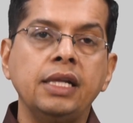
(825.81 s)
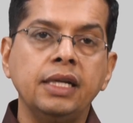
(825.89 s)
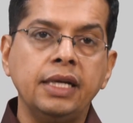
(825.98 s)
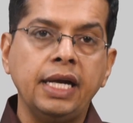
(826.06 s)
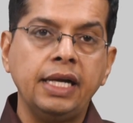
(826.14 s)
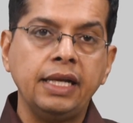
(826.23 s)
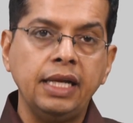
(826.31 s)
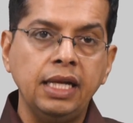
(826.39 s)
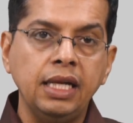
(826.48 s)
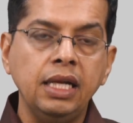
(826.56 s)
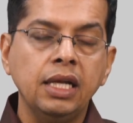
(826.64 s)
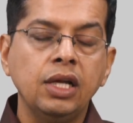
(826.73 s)
either get
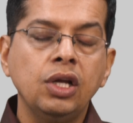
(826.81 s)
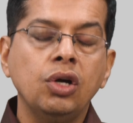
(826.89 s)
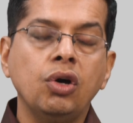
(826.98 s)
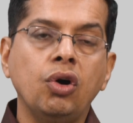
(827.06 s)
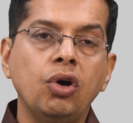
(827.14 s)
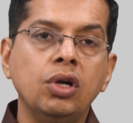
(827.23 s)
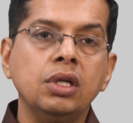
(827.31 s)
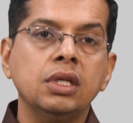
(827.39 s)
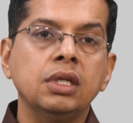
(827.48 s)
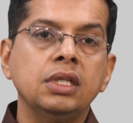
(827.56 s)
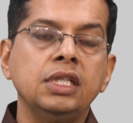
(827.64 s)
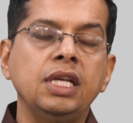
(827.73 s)
ill or